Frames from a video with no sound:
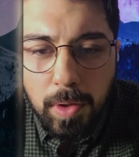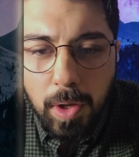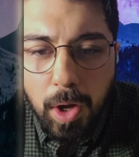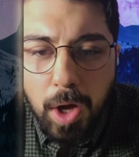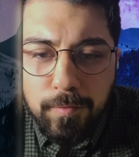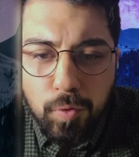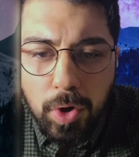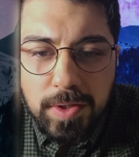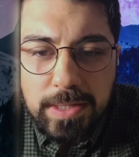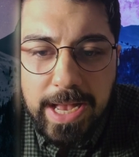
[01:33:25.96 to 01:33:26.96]
Of
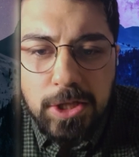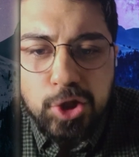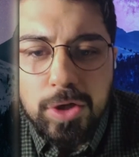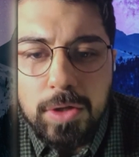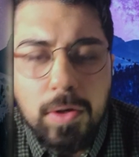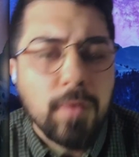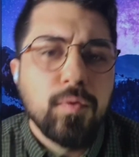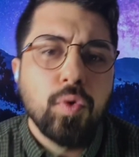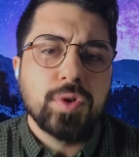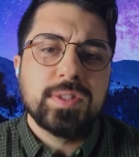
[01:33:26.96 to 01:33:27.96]
course, Ali John, of
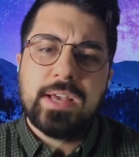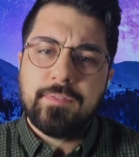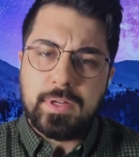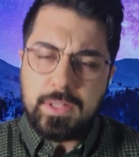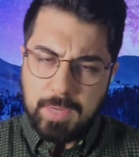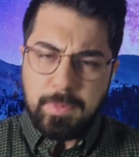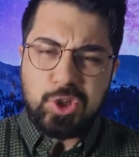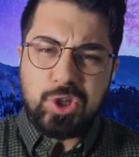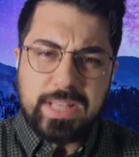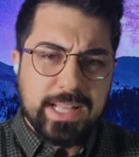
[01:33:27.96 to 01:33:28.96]
course, definitely. I
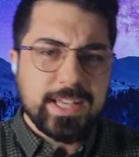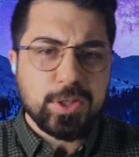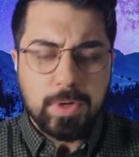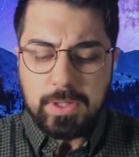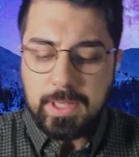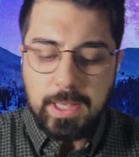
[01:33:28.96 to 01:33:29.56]
mentioned that as well.